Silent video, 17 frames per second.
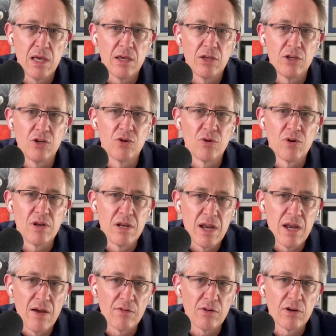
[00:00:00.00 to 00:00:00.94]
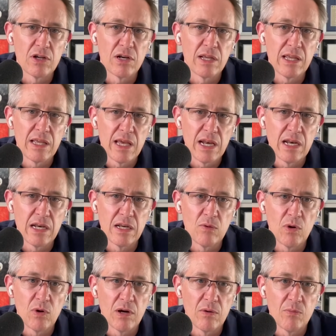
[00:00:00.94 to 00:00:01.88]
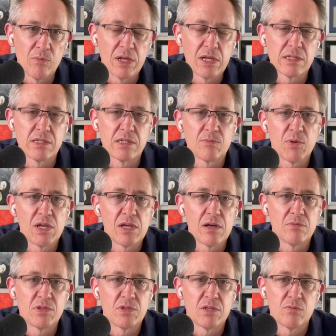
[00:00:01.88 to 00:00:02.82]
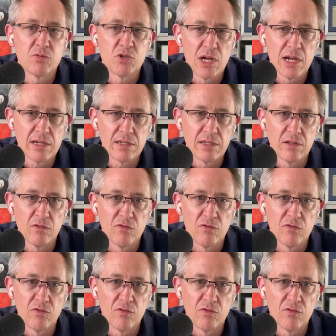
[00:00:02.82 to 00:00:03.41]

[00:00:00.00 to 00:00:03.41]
you're never going to get anywhere because it becomes subjective.